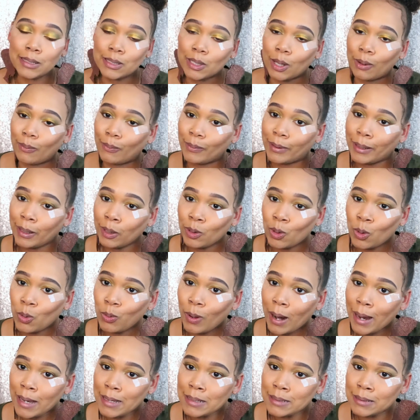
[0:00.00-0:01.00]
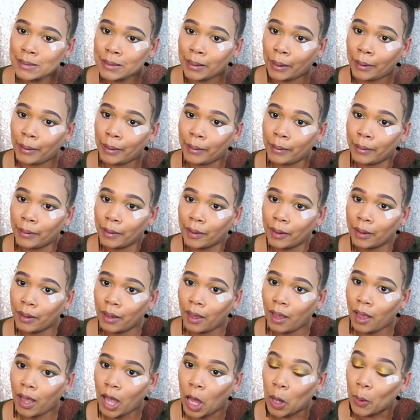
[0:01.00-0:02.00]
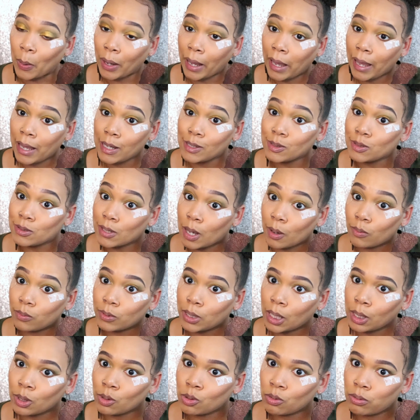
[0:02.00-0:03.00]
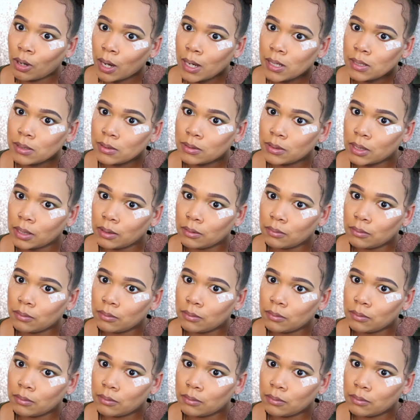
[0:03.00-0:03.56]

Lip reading: Don't get crazy, okay? Don't get crazy.